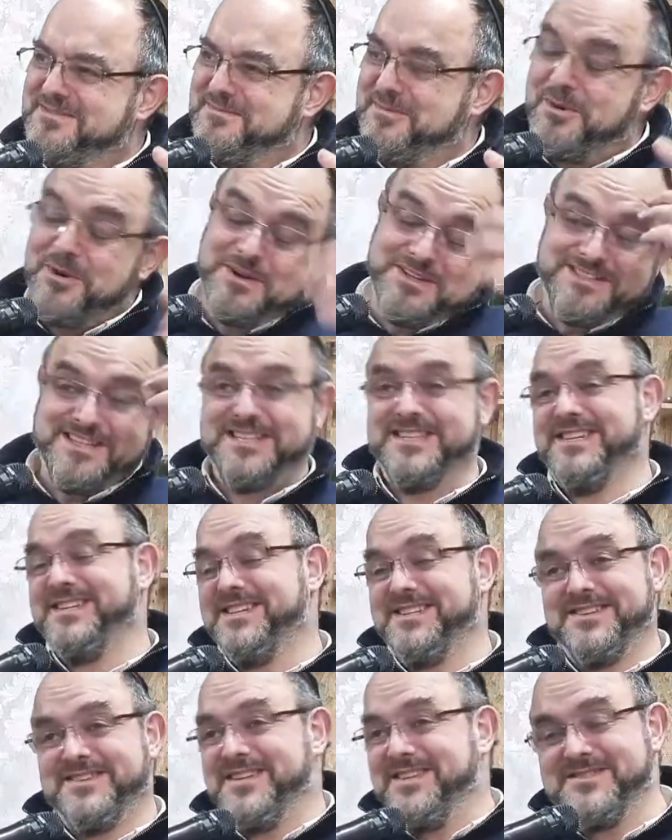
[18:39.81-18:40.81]
More, he said,
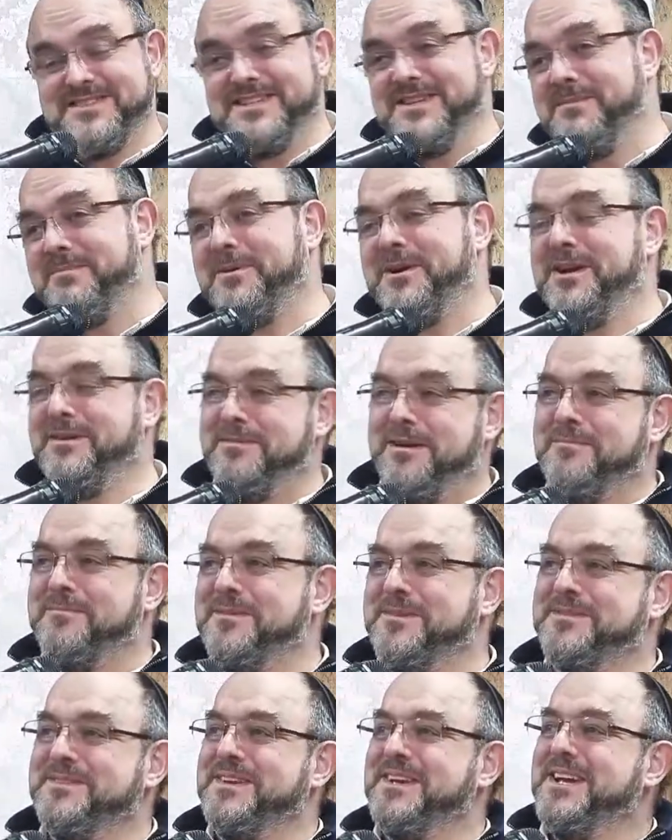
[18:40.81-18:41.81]
when he was a little boy, he
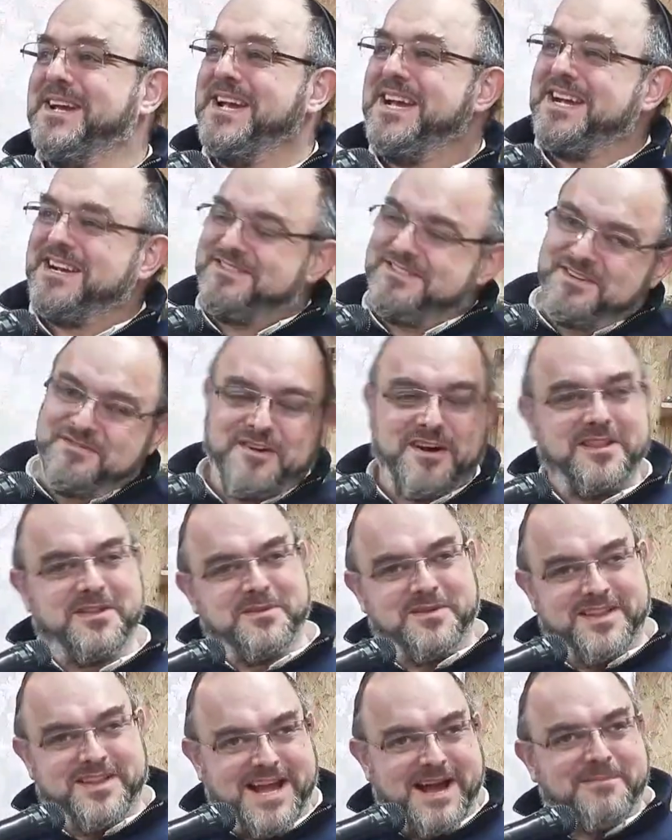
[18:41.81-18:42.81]
remembers, because his
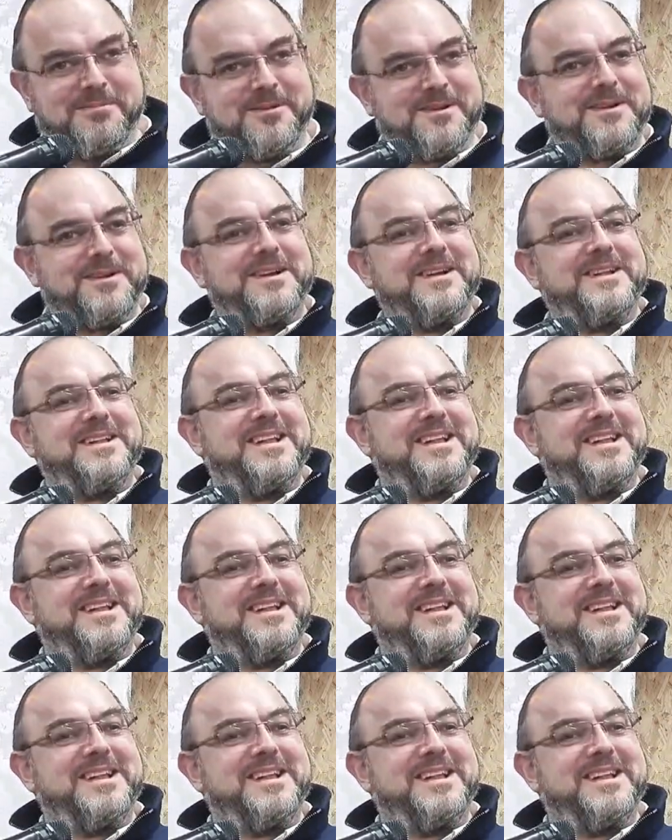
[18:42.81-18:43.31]
father was a gabber.